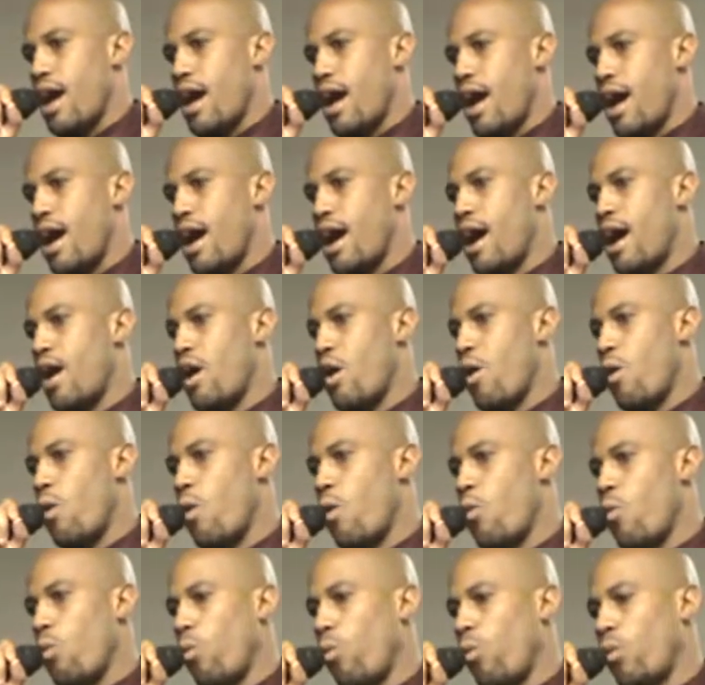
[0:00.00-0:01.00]
Amen.
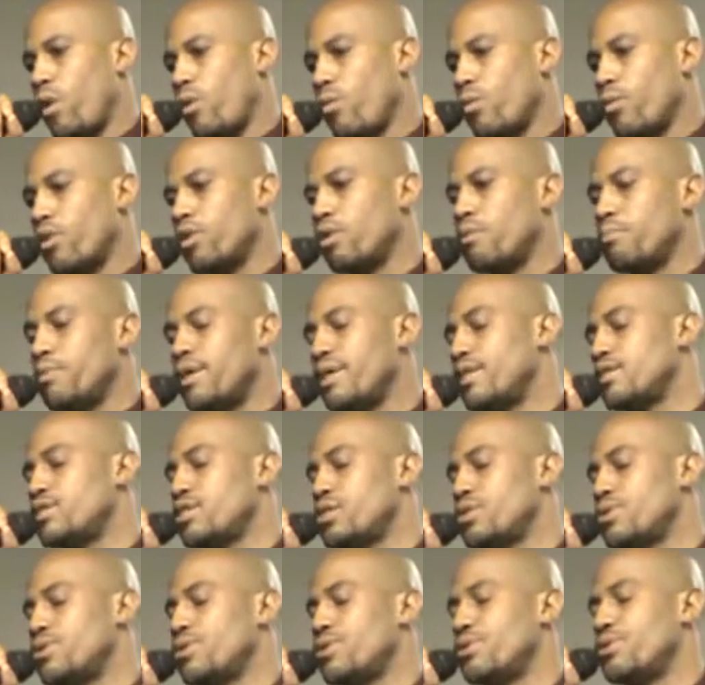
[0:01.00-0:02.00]
Amen. We want to make
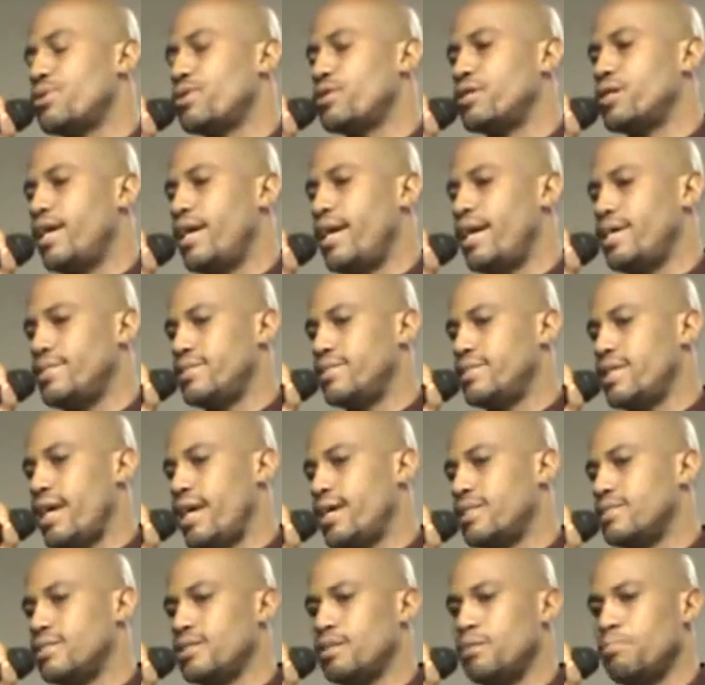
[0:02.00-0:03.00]
sure as
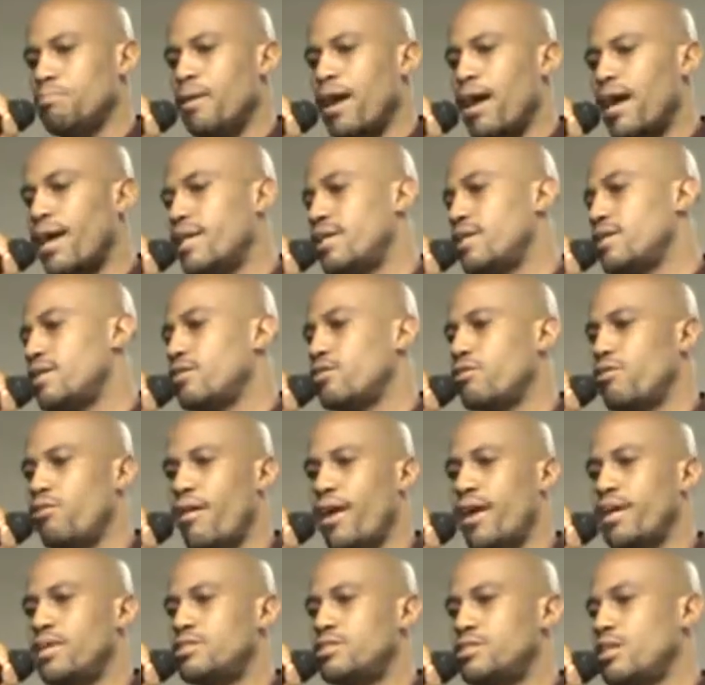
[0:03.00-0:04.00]
as a body of
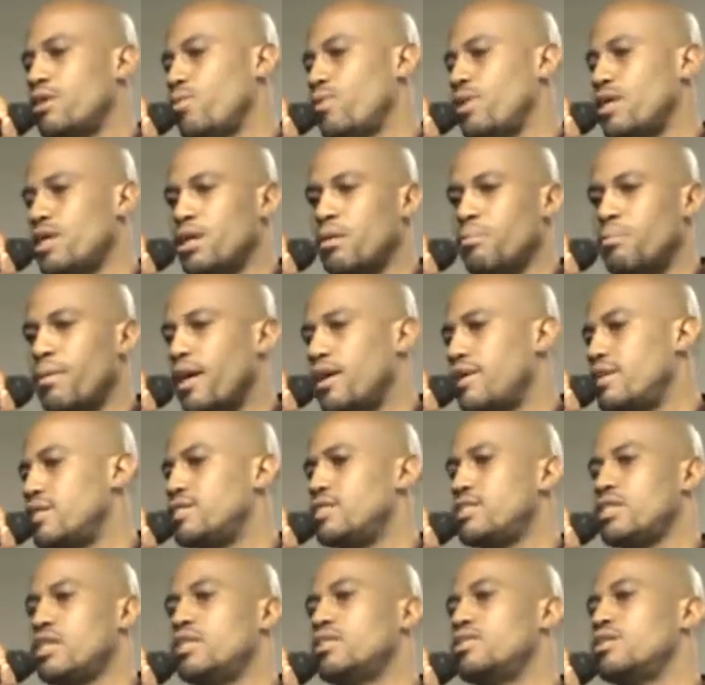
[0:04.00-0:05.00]
Christ that we help out
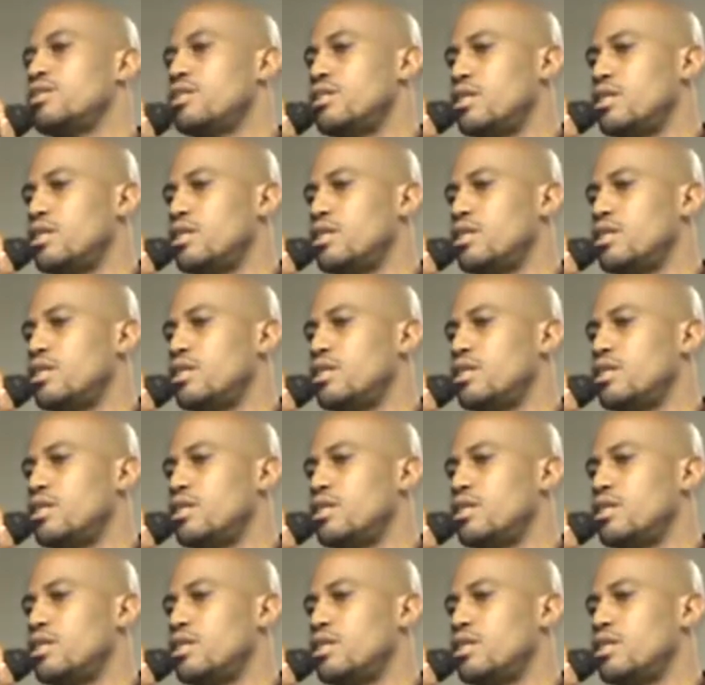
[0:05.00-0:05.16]
each other.